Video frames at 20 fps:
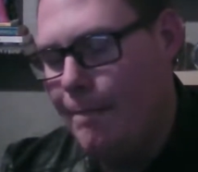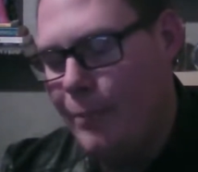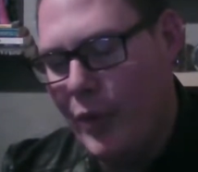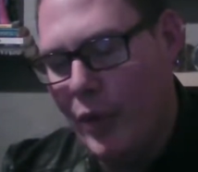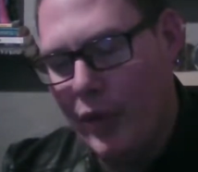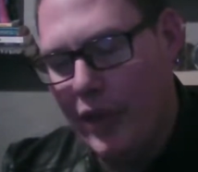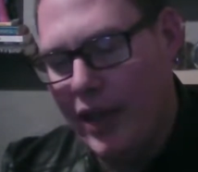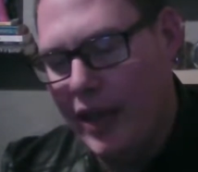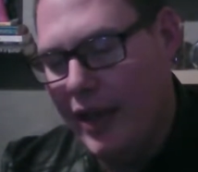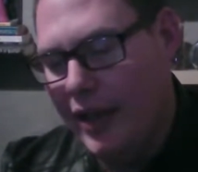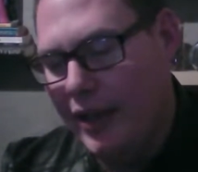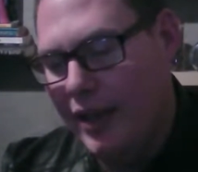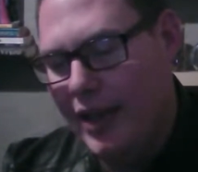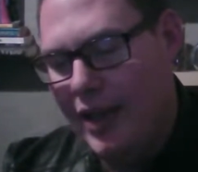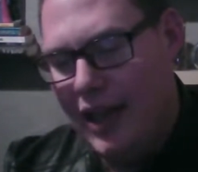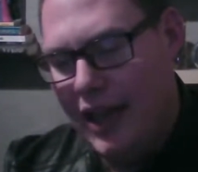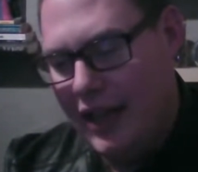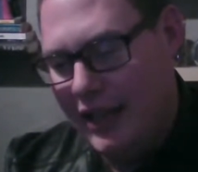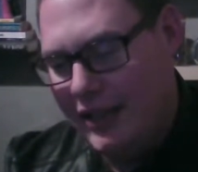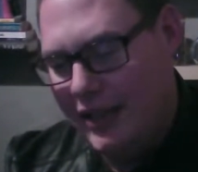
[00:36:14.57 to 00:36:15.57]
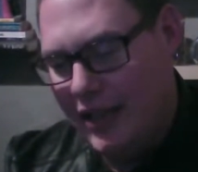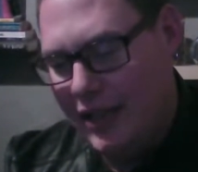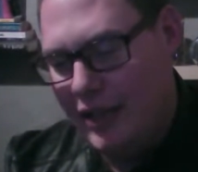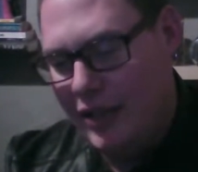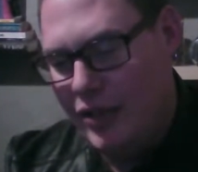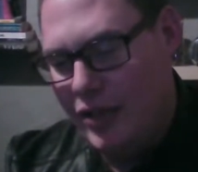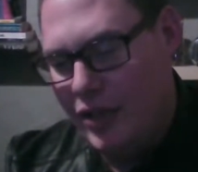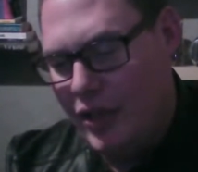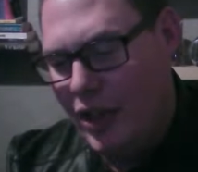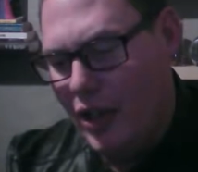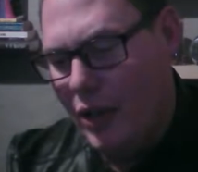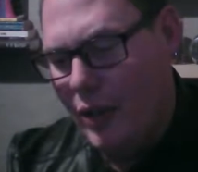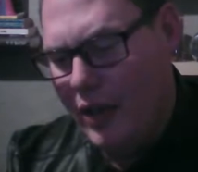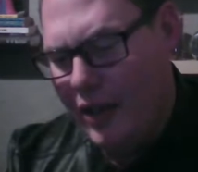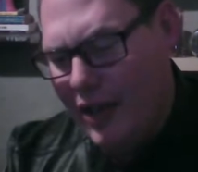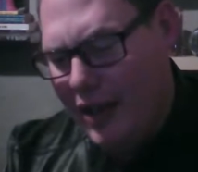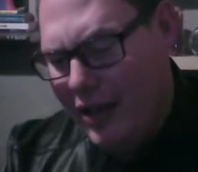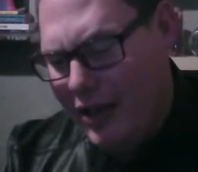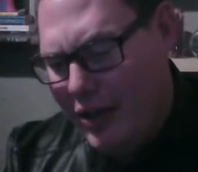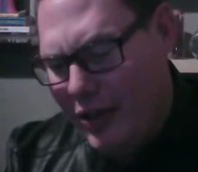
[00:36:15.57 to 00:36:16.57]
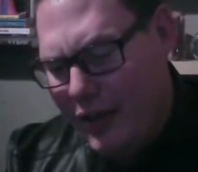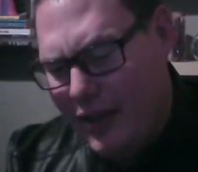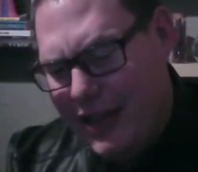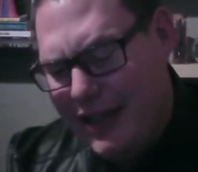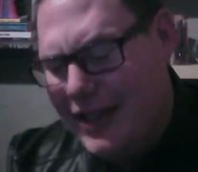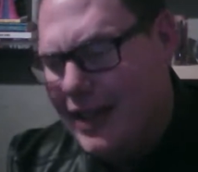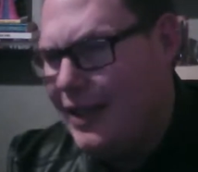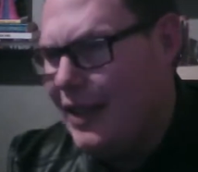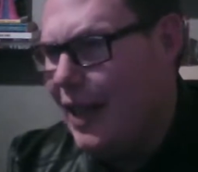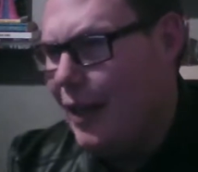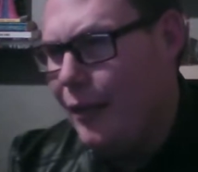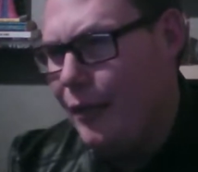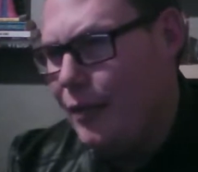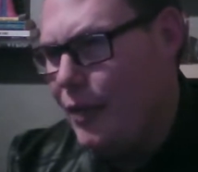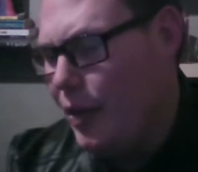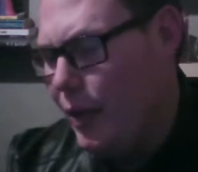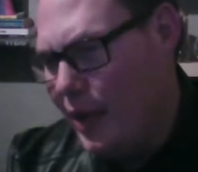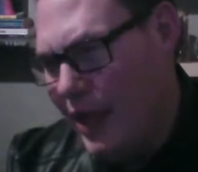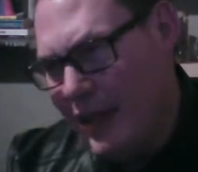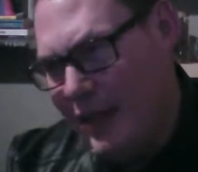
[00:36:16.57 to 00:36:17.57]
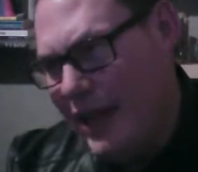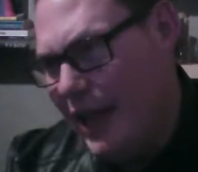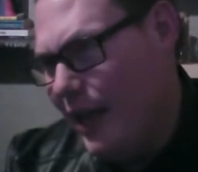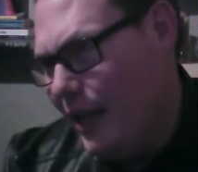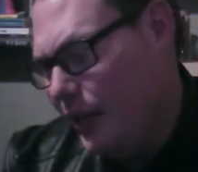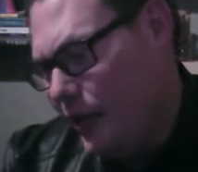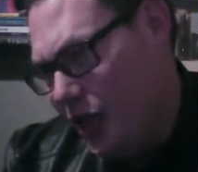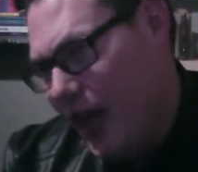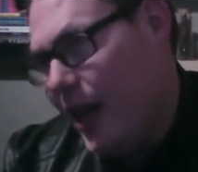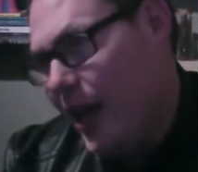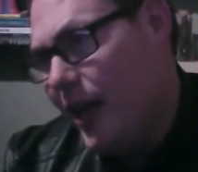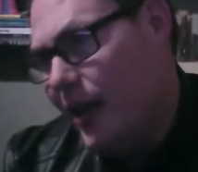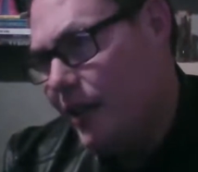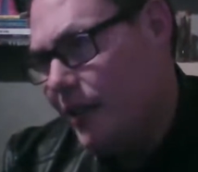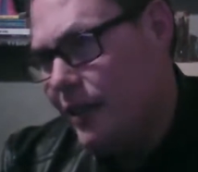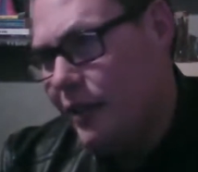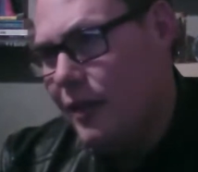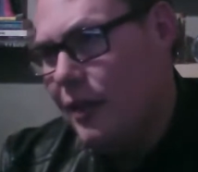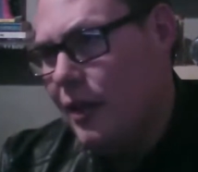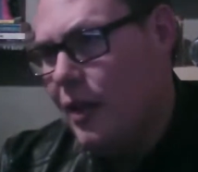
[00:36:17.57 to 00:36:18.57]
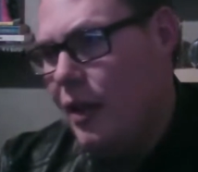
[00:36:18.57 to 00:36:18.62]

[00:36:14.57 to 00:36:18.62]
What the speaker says: Okay, I say that you go and you at least get that chance.